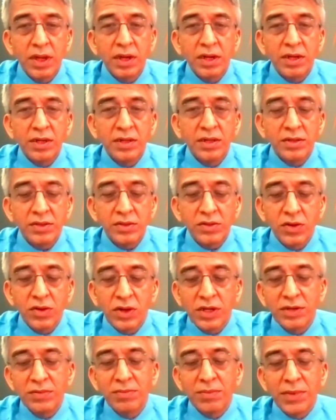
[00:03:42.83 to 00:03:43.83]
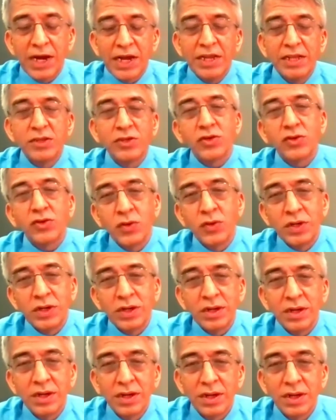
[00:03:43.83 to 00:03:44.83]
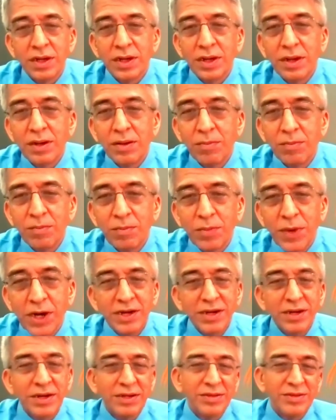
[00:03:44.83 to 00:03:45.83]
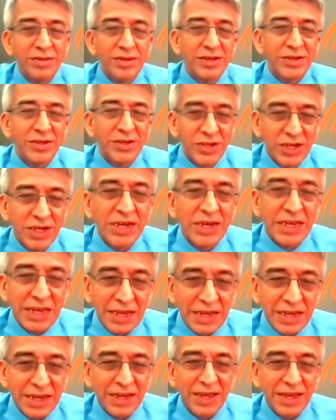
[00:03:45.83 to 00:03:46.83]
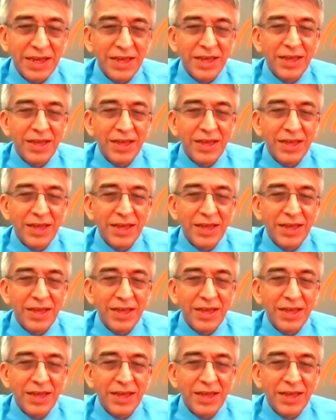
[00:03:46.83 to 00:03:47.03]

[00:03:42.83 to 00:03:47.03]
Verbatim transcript: it is not a milestone, but it is a journey.